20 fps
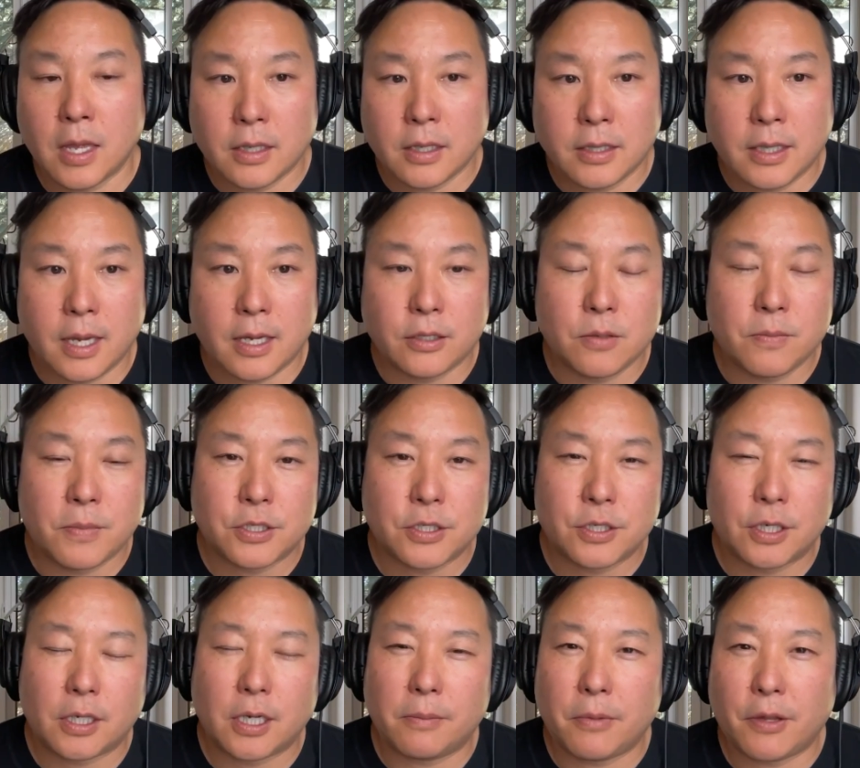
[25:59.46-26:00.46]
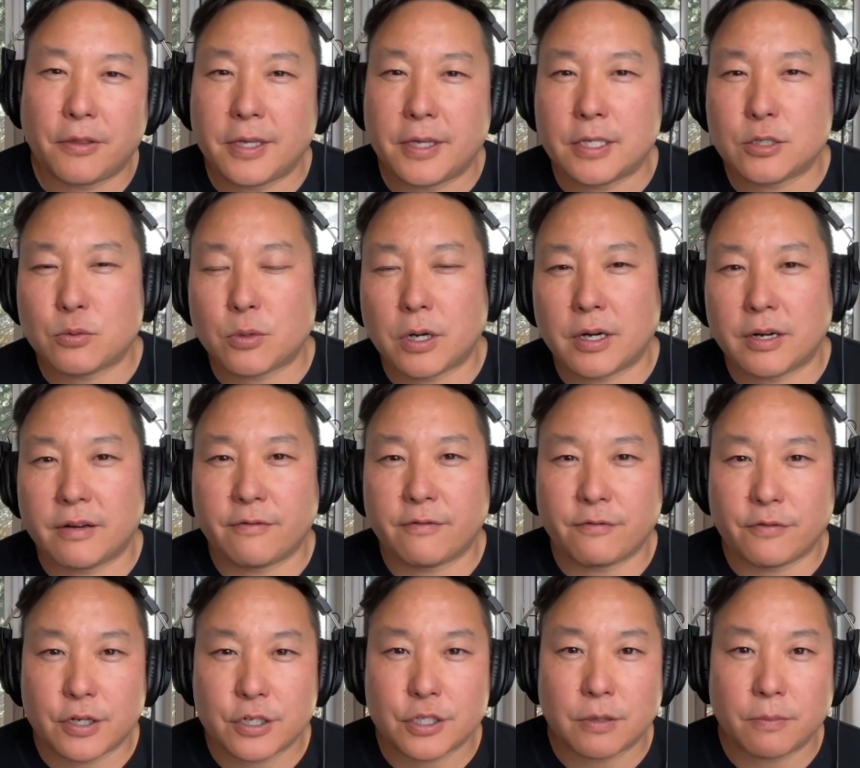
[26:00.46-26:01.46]
Yeah, you mentioned a couple of things regarding
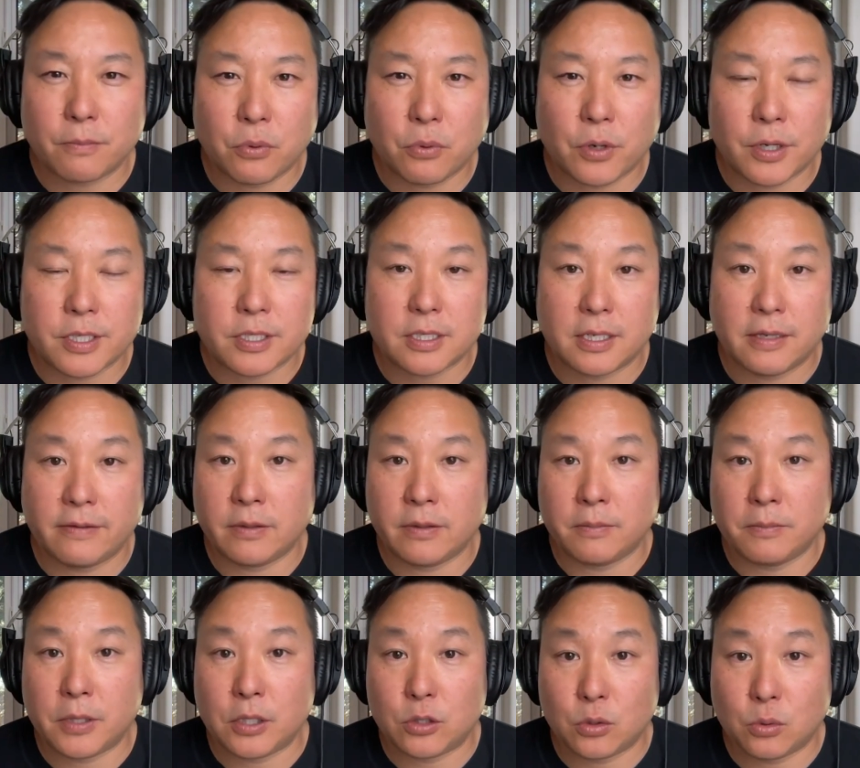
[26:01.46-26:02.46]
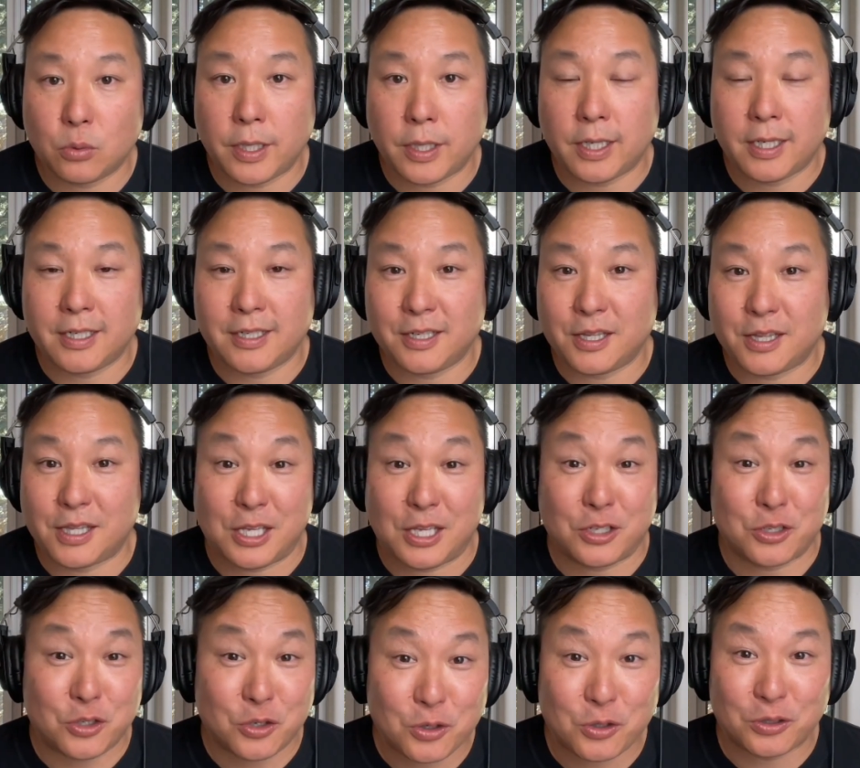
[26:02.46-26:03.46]
friction points, even between the
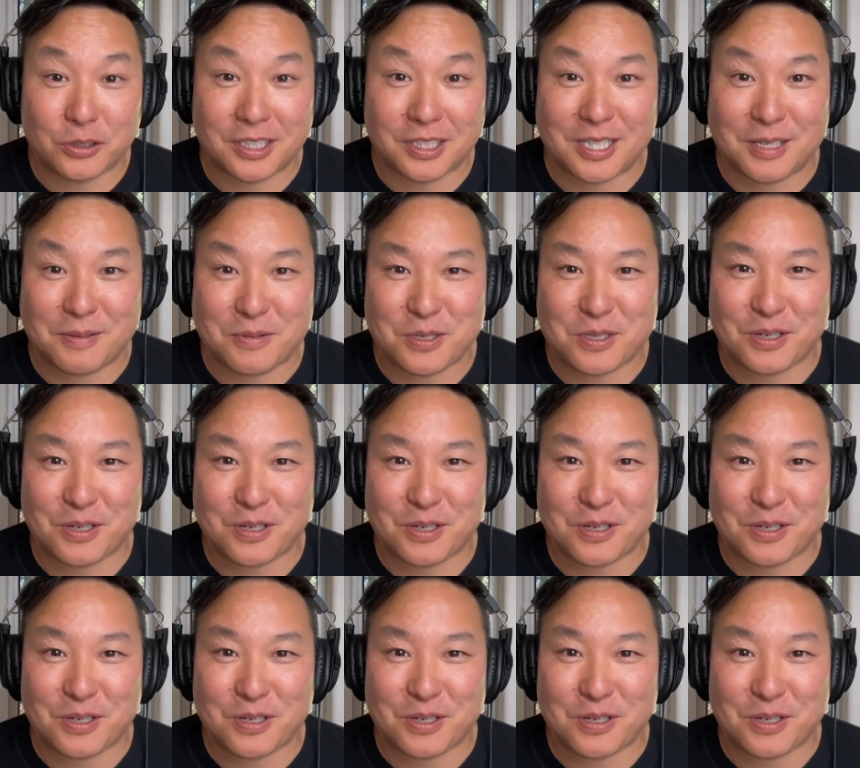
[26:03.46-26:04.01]
internal teams